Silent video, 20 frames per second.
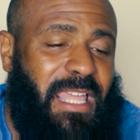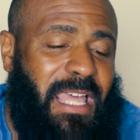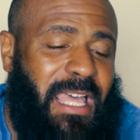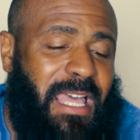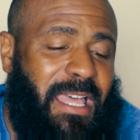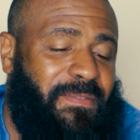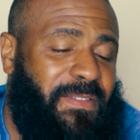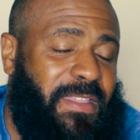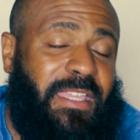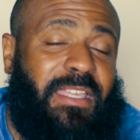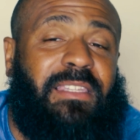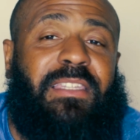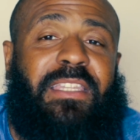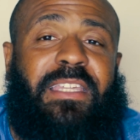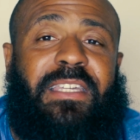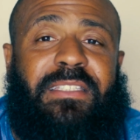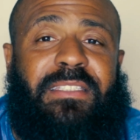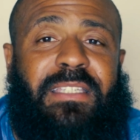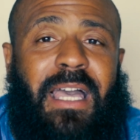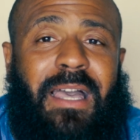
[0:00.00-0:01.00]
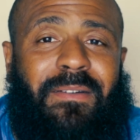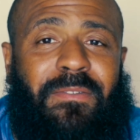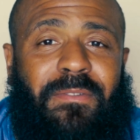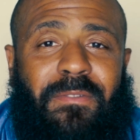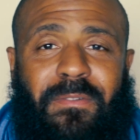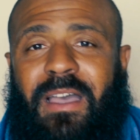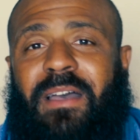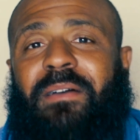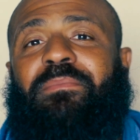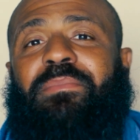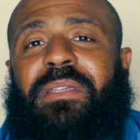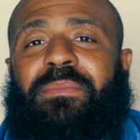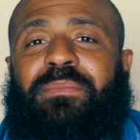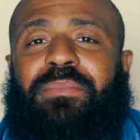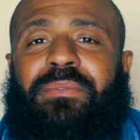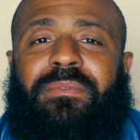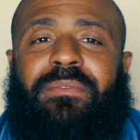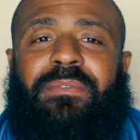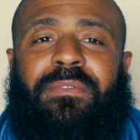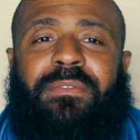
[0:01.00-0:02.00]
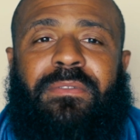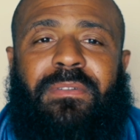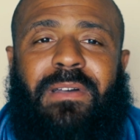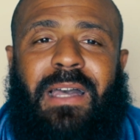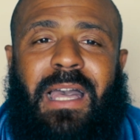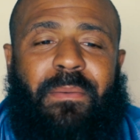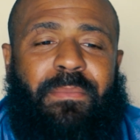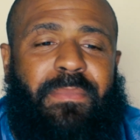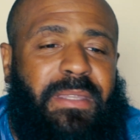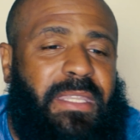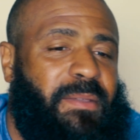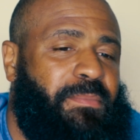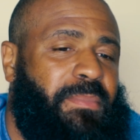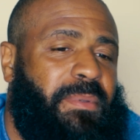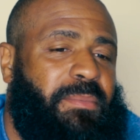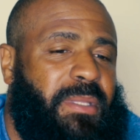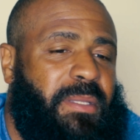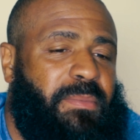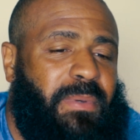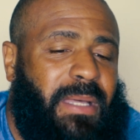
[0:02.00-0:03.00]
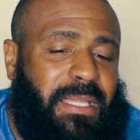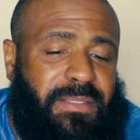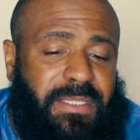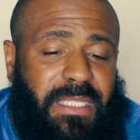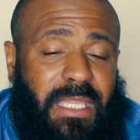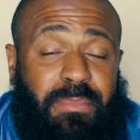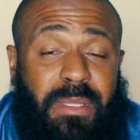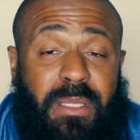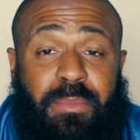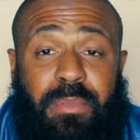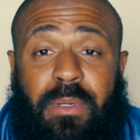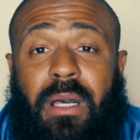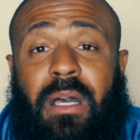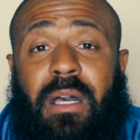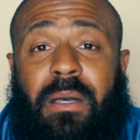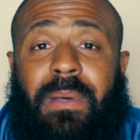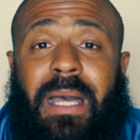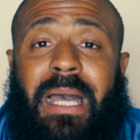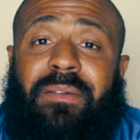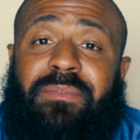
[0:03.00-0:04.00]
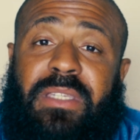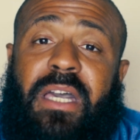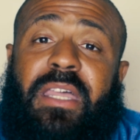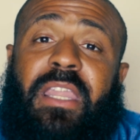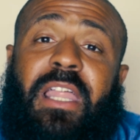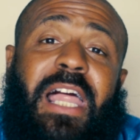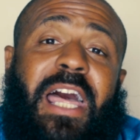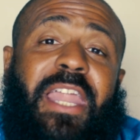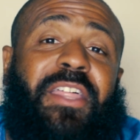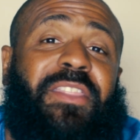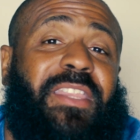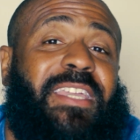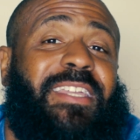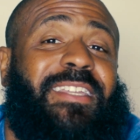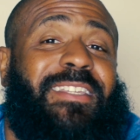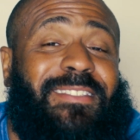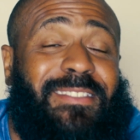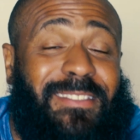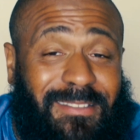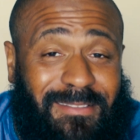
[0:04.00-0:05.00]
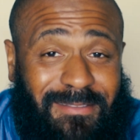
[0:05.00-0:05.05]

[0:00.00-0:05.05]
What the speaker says: I've hit licks, I've robbed people, I've manipulated people, I've set people up. I've done a lot of things.